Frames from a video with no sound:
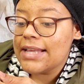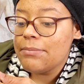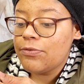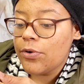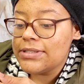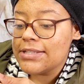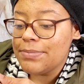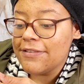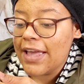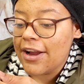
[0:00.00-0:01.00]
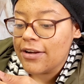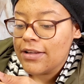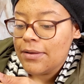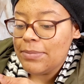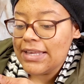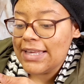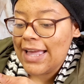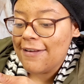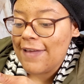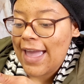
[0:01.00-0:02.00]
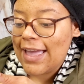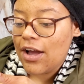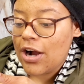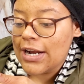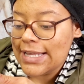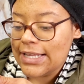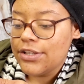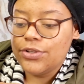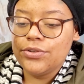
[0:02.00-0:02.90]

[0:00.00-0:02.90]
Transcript: say before, it says be fair. B-E-F-A-R-E